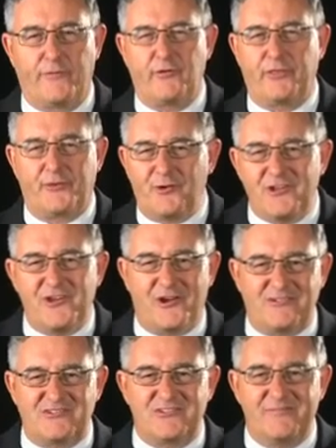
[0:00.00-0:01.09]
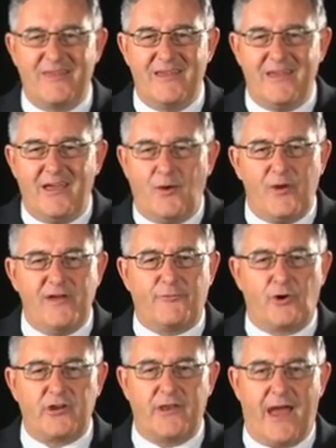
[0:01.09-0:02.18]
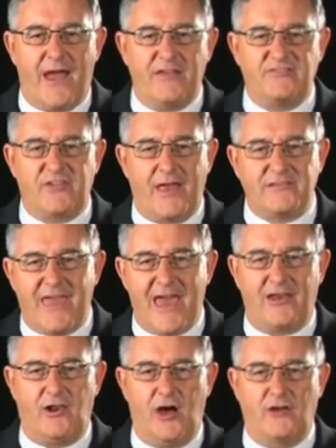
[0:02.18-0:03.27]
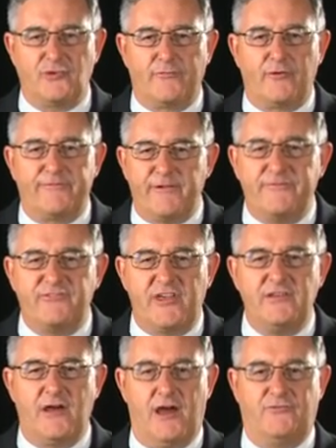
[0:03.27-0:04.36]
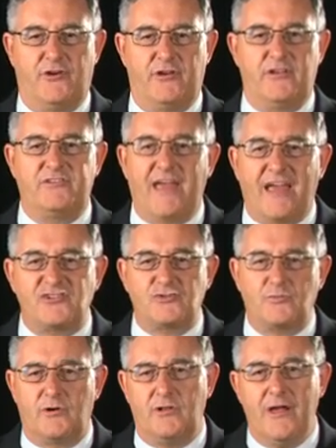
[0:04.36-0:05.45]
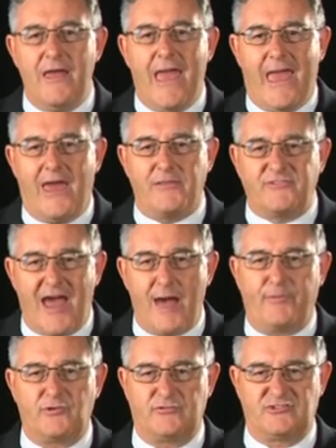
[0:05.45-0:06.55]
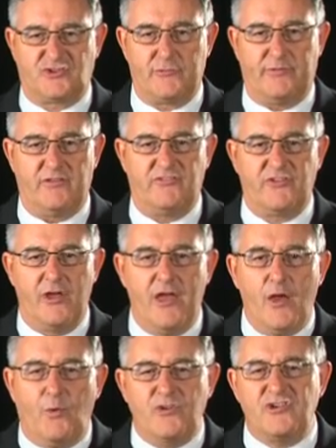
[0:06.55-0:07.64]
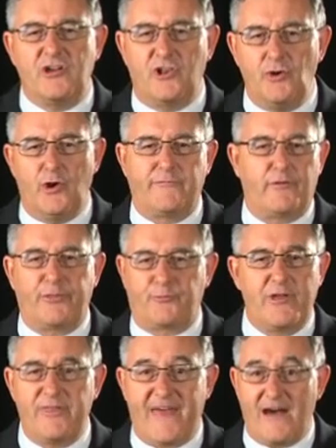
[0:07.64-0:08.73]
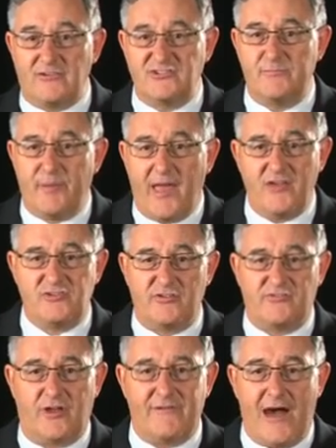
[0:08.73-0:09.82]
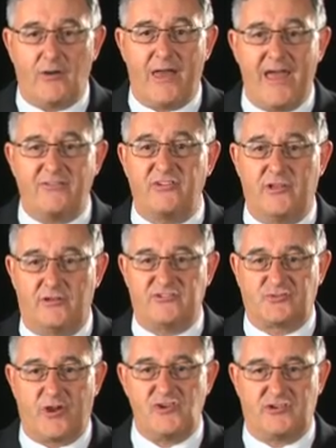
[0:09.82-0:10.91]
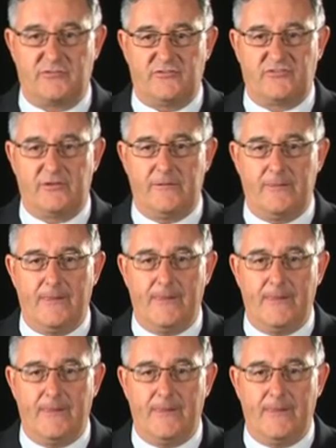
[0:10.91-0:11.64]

for over 30 years, we have organized and cataloged over 1,500 textual and topical sermons, which include over 3,000 pages of outlines and illustrations.